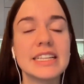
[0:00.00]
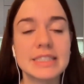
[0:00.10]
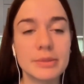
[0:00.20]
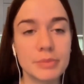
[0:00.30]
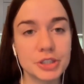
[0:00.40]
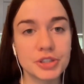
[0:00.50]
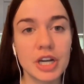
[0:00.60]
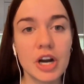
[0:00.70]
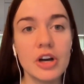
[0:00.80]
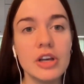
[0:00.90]
in
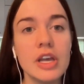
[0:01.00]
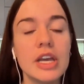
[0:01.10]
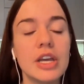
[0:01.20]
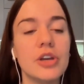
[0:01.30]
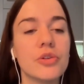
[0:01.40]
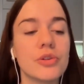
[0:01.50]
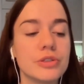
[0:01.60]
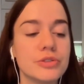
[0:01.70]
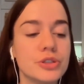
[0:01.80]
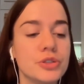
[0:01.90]
Montreal in
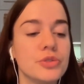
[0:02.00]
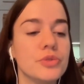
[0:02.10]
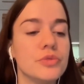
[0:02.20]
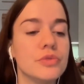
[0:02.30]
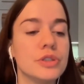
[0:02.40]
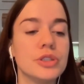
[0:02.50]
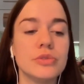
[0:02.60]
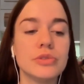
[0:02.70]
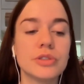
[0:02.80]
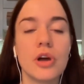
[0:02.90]
order to
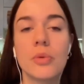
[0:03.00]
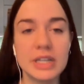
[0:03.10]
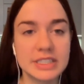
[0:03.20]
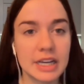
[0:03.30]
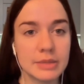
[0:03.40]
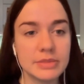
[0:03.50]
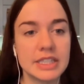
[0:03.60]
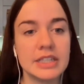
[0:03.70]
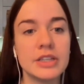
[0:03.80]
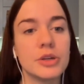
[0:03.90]
reduce long wait times
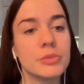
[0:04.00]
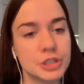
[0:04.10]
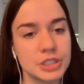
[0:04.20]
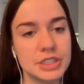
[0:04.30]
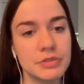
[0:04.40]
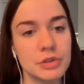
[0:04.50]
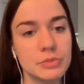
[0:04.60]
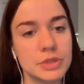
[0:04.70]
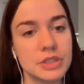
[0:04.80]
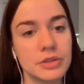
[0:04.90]
in emergency rooms?